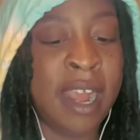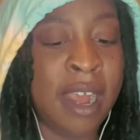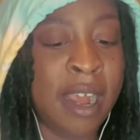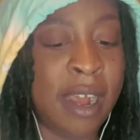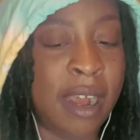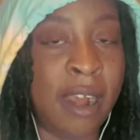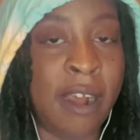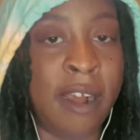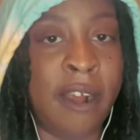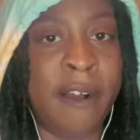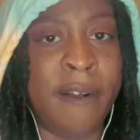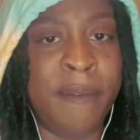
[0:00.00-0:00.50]

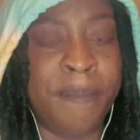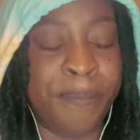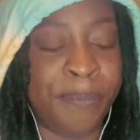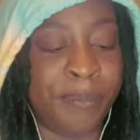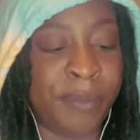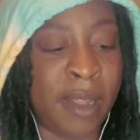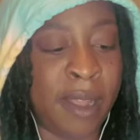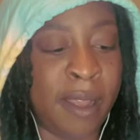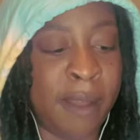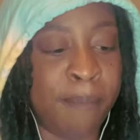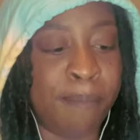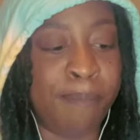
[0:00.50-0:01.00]

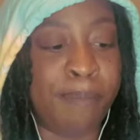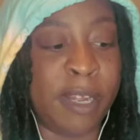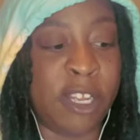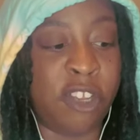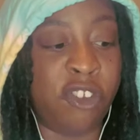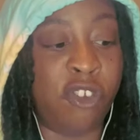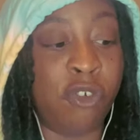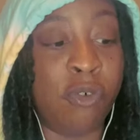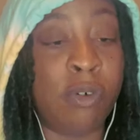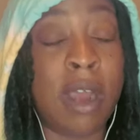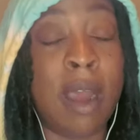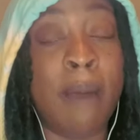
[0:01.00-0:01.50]

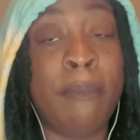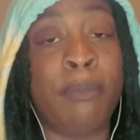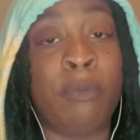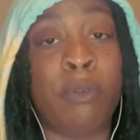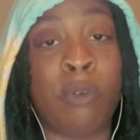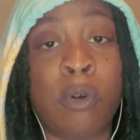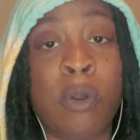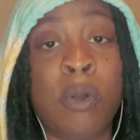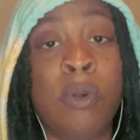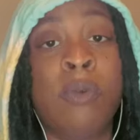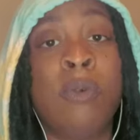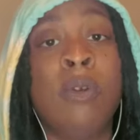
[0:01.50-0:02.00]
But you come
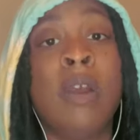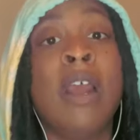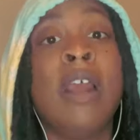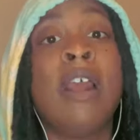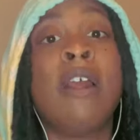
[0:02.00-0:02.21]
through